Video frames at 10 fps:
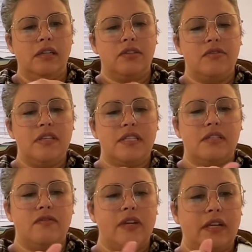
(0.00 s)
So this
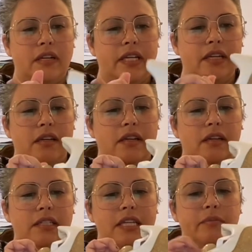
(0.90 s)
is very
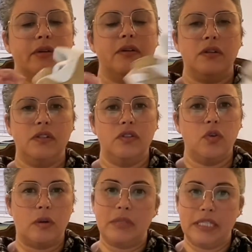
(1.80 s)
typical
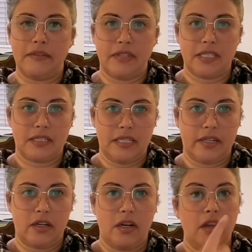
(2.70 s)
normally of this
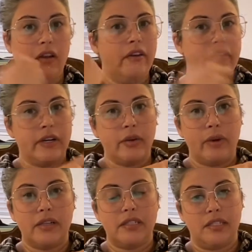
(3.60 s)
sneaker. Very
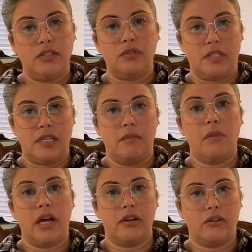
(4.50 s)
rarely do you see a
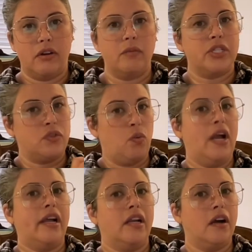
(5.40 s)
monochrome, which is
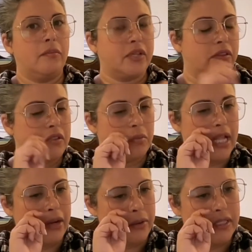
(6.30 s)
why I hopped on those
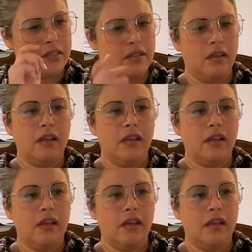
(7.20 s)
black ones.